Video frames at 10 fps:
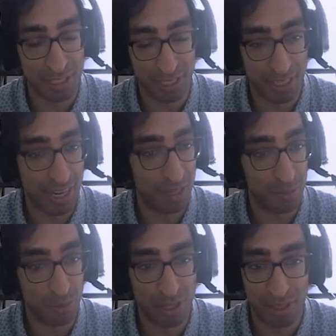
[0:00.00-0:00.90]
to
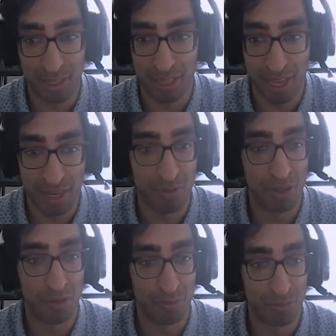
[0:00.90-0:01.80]
connect with and a lot of
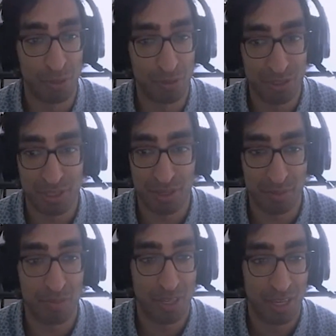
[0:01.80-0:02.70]
other folks
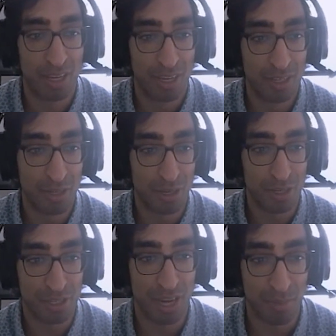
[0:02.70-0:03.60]
to
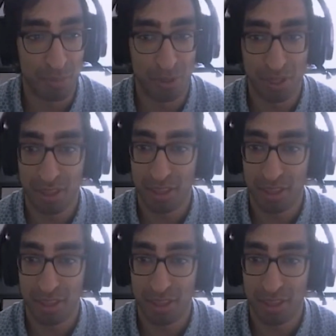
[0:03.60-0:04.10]
talk shop with?